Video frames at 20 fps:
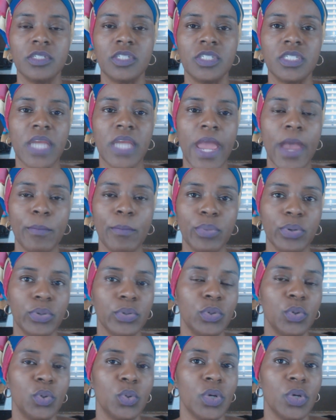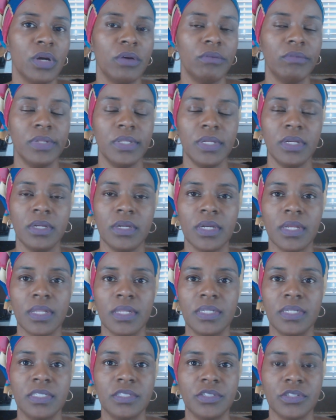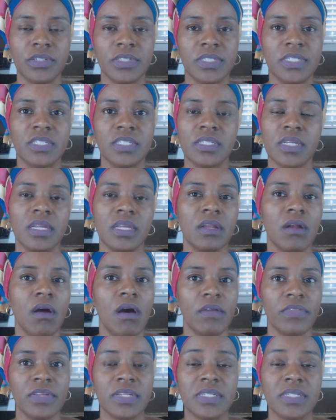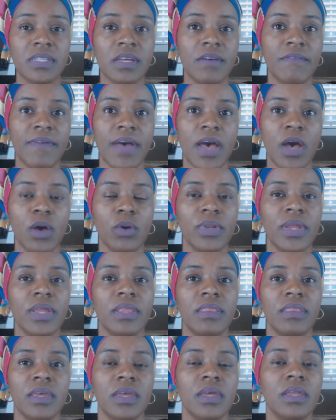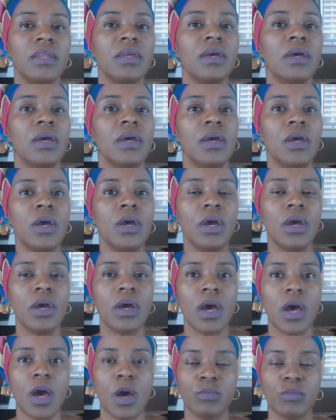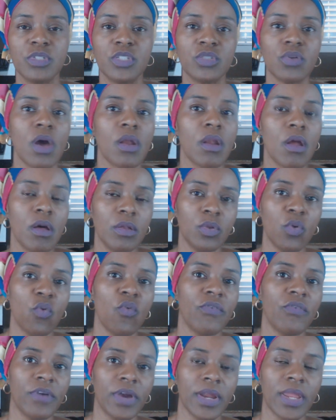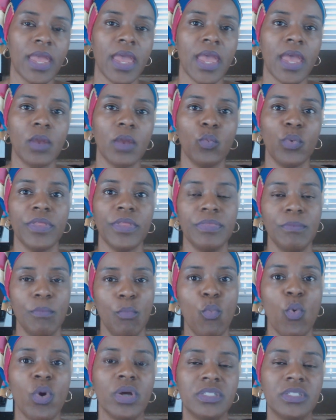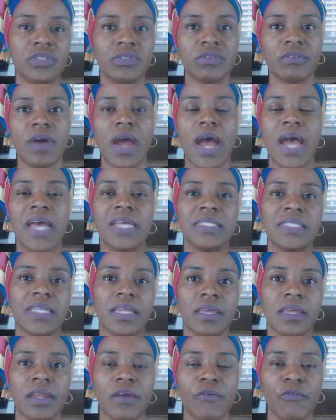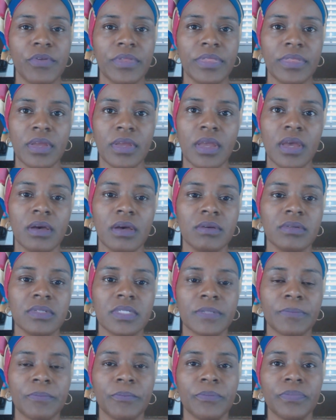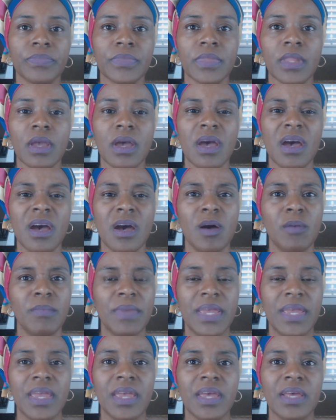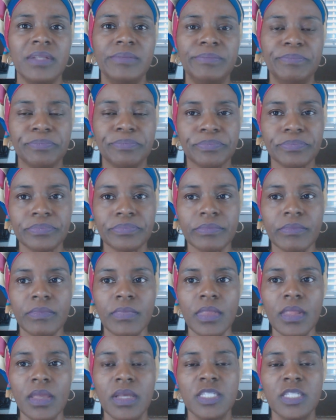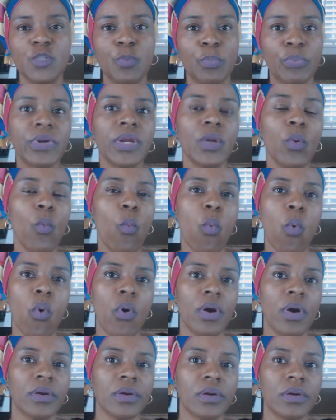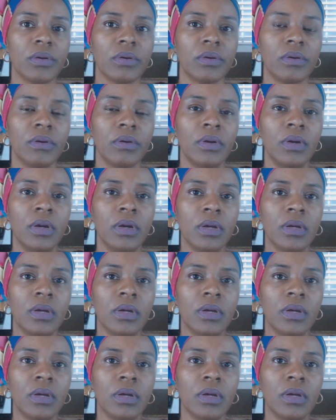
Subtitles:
shampoo or a really good cleanser just to get all the stuff out, and then start all over again with moisturizing and everything else. And spring water,